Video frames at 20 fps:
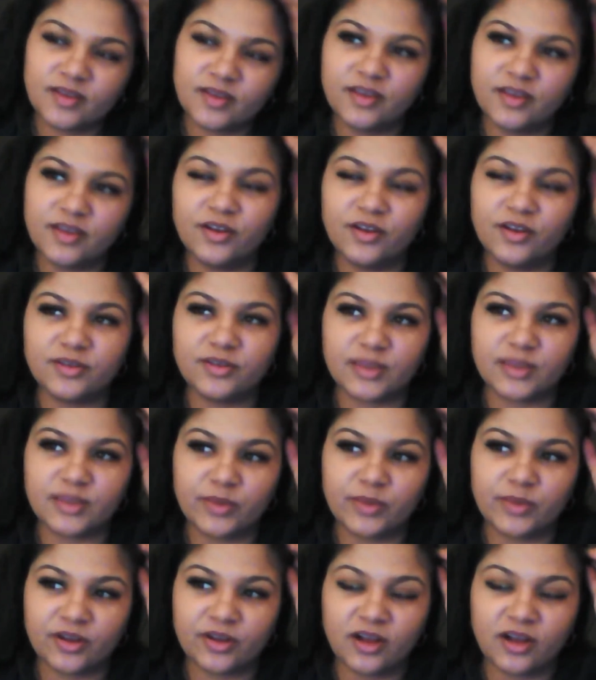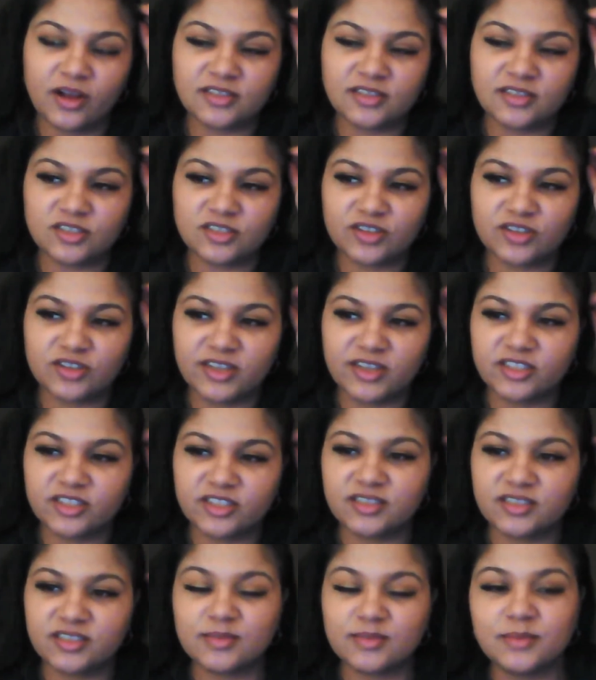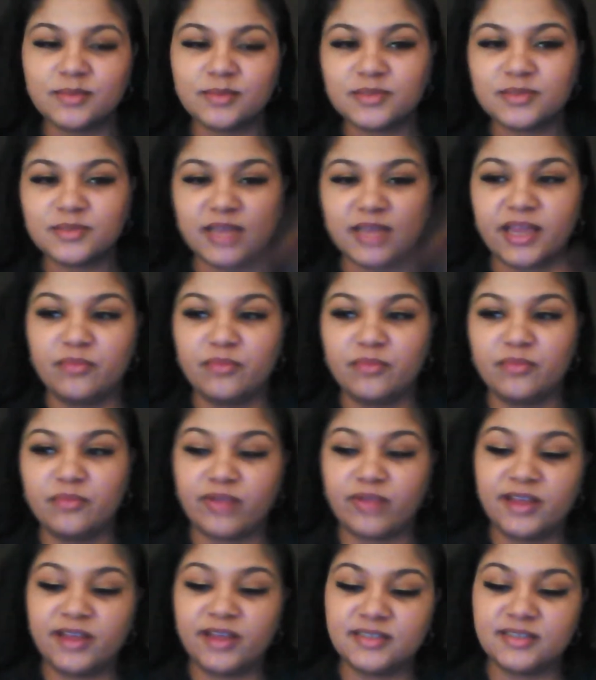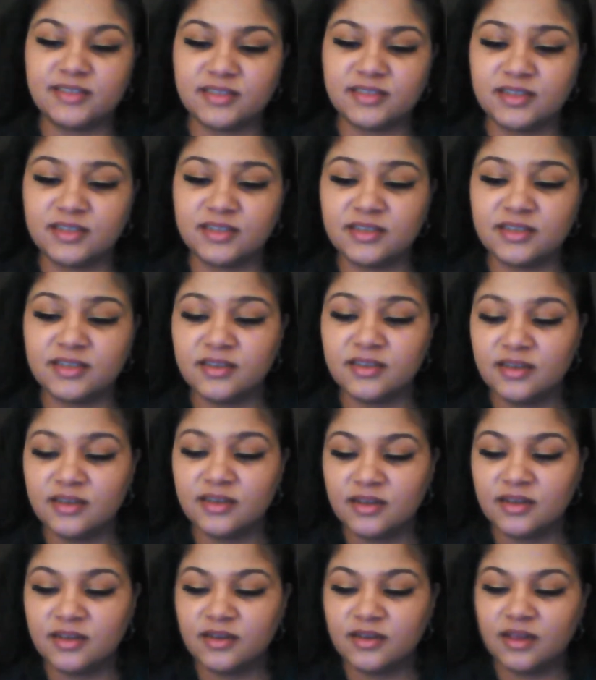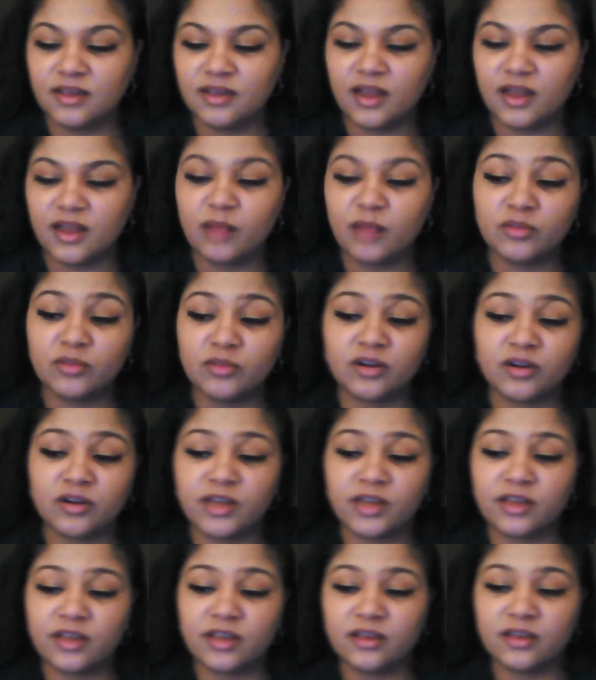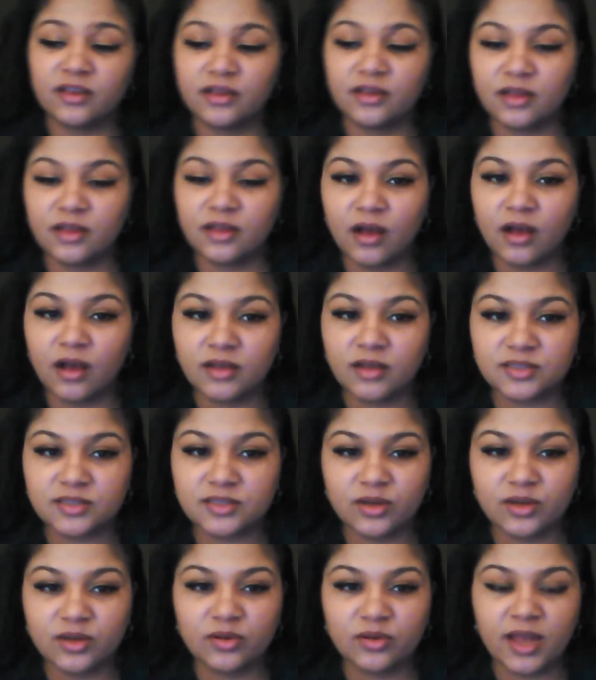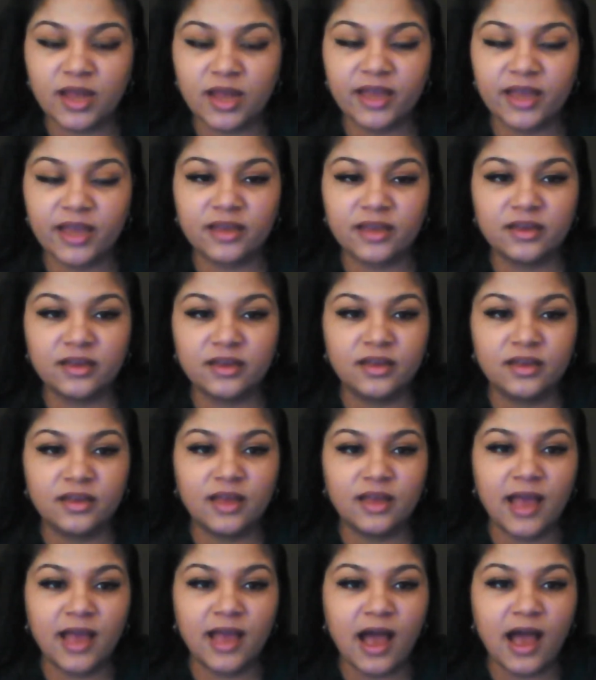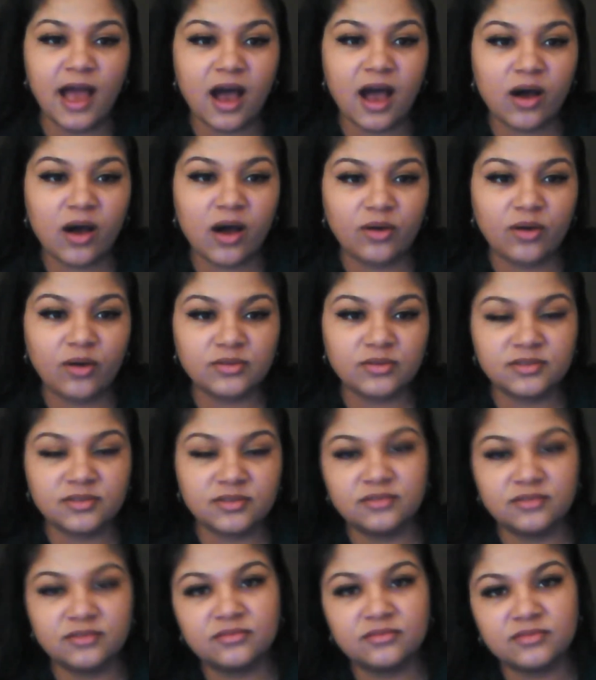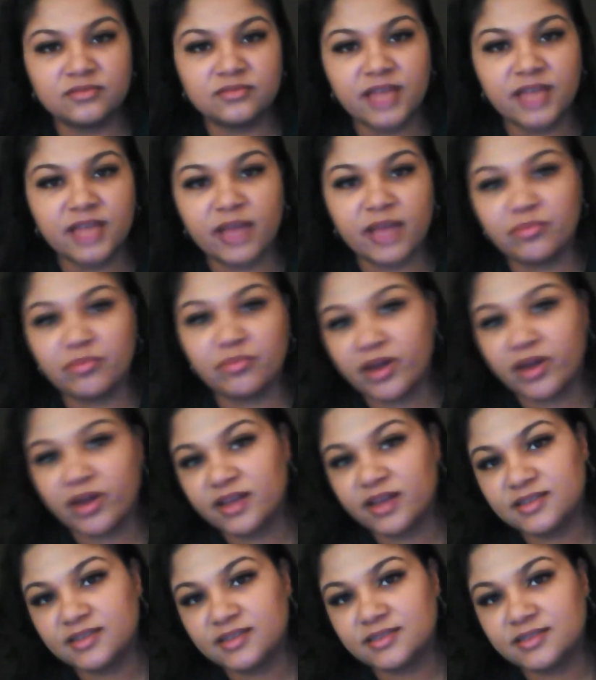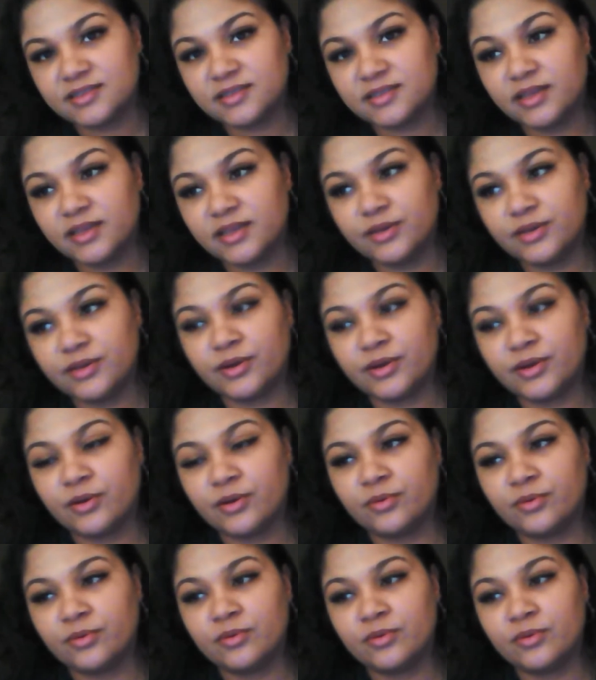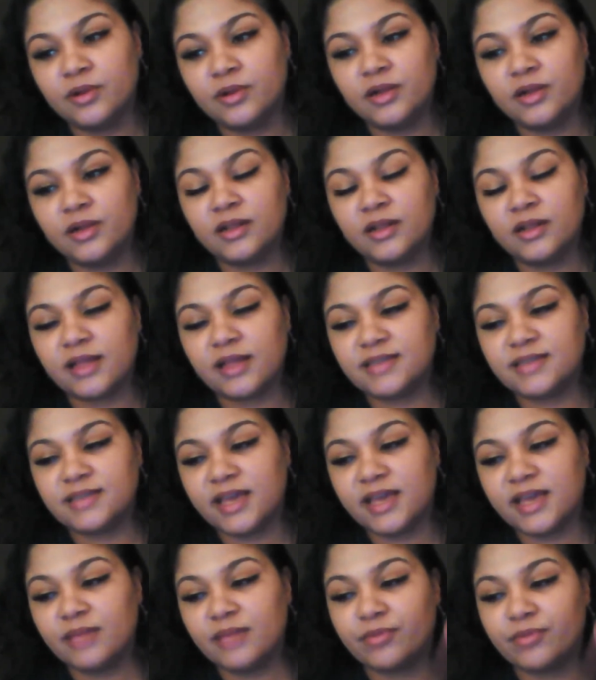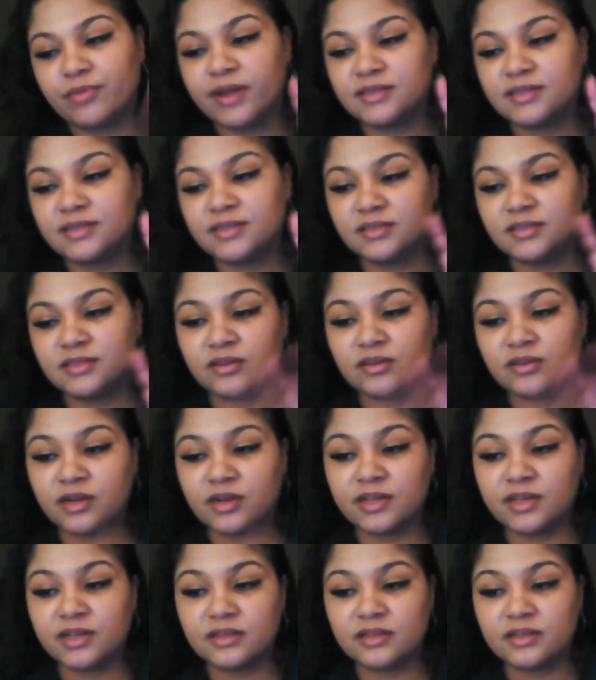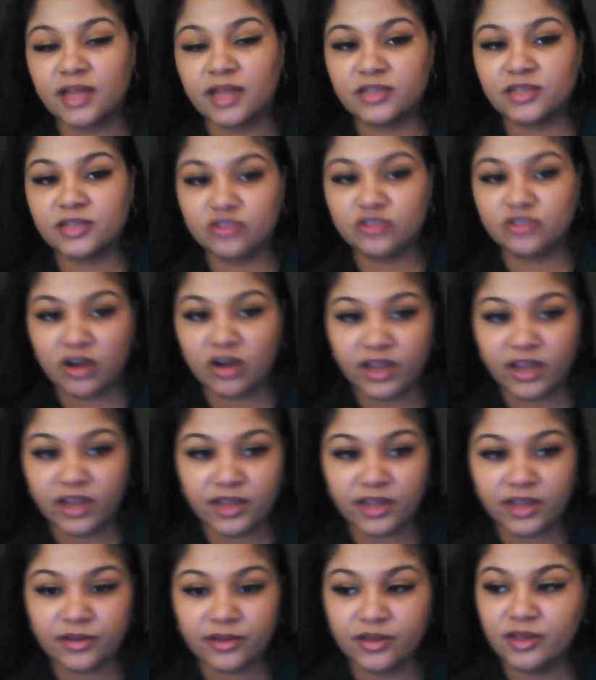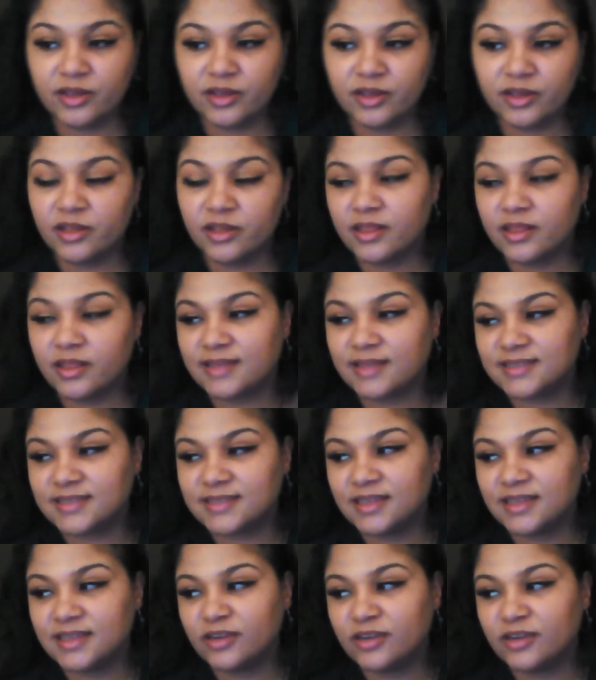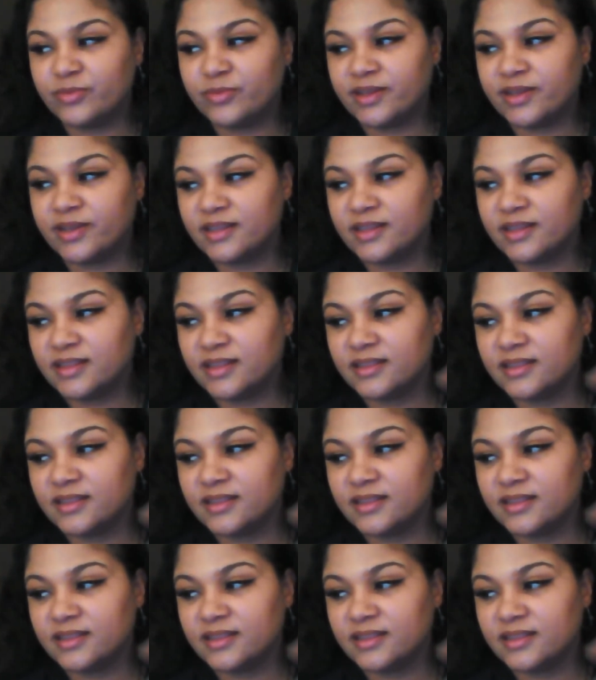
you know, it's like when your concentration, sometimes taking breaks is good. And I'm learning also like how to take breaks, you know, like taking breaks during like drawing. That's a little bit